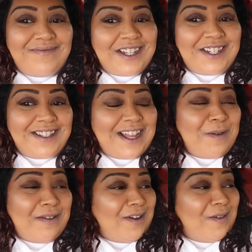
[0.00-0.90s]
it's just
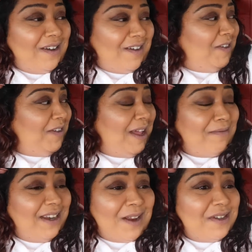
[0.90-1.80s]
how we roll in our
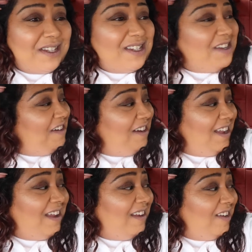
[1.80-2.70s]
family. Like we just do
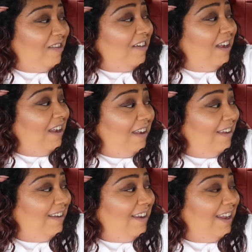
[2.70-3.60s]
high end, right?
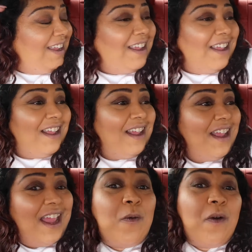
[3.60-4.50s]
It works like, better though.
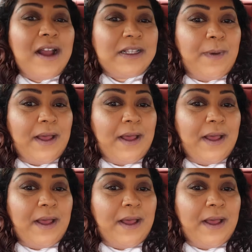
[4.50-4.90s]
It's it better. works